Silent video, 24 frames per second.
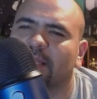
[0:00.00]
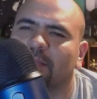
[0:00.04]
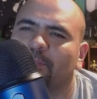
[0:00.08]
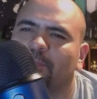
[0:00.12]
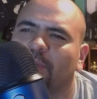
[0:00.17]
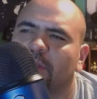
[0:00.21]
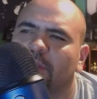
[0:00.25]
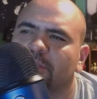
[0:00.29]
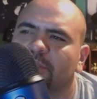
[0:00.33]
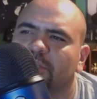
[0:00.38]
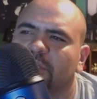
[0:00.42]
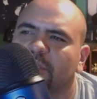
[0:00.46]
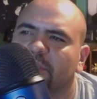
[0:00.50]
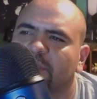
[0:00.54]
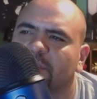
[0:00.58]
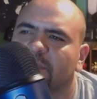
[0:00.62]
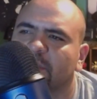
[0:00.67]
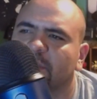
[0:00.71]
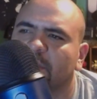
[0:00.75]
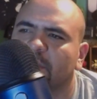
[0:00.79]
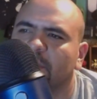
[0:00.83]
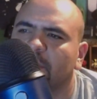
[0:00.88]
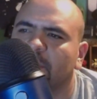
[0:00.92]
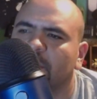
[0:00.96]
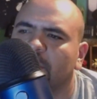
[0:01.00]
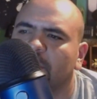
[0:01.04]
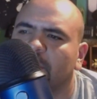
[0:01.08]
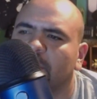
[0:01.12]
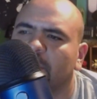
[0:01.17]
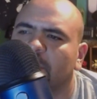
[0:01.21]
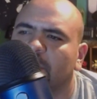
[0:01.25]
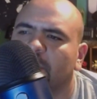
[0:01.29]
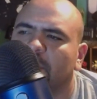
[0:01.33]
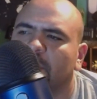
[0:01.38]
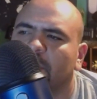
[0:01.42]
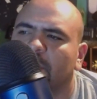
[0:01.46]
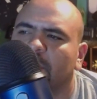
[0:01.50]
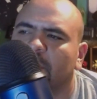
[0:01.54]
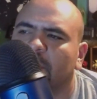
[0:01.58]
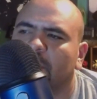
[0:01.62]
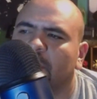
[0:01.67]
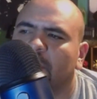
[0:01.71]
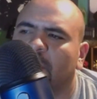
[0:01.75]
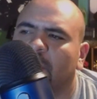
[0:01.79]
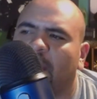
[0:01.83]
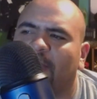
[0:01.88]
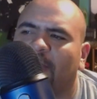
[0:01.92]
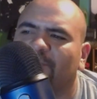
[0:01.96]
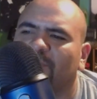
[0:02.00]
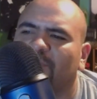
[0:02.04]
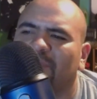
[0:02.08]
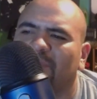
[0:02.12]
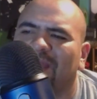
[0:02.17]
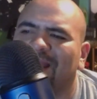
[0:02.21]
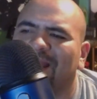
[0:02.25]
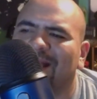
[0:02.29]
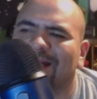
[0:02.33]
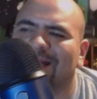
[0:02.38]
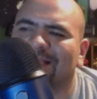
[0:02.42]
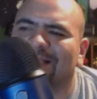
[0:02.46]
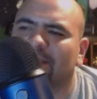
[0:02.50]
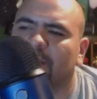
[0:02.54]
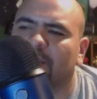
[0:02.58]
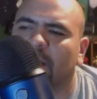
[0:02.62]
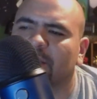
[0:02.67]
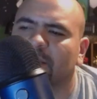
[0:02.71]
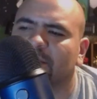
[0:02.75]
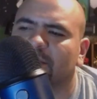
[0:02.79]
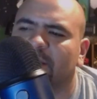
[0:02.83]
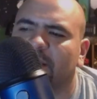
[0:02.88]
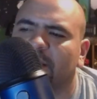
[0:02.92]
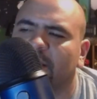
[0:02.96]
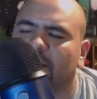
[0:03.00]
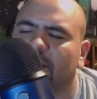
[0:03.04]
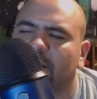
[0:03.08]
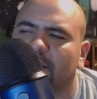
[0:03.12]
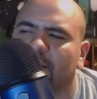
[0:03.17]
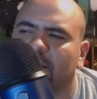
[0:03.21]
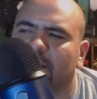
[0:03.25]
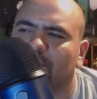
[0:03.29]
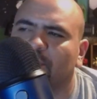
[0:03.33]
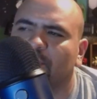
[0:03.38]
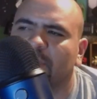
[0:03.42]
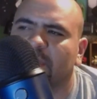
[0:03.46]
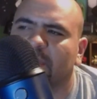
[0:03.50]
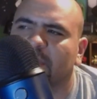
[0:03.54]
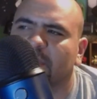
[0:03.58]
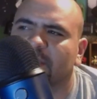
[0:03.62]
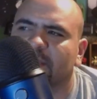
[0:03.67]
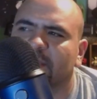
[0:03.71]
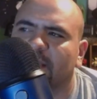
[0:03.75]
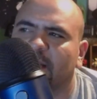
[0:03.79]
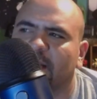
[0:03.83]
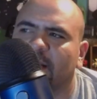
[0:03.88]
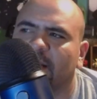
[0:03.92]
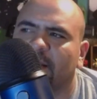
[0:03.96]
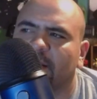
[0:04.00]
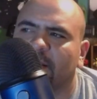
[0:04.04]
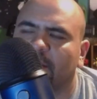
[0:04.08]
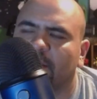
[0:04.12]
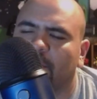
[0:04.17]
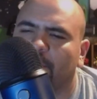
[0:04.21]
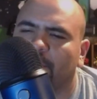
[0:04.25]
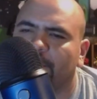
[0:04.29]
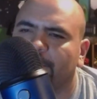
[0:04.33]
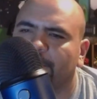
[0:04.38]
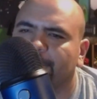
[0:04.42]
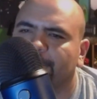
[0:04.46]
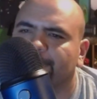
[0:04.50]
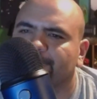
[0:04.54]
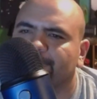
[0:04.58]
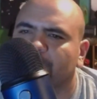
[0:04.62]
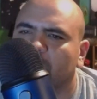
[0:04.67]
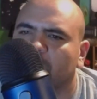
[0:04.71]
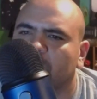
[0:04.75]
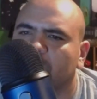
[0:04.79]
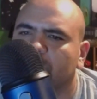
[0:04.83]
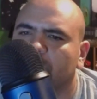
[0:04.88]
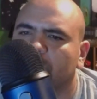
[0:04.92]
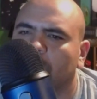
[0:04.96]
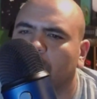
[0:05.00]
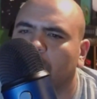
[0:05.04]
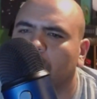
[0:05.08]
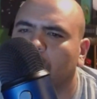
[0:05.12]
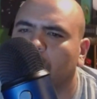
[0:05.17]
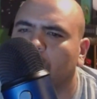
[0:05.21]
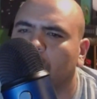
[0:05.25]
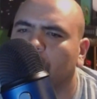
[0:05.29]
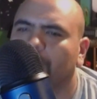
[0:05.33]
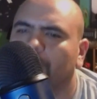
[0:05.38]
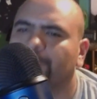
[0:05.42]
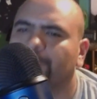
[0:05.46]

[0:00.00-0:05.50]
punches. After that, he gets tossed in, and he really doesn't get anything going. So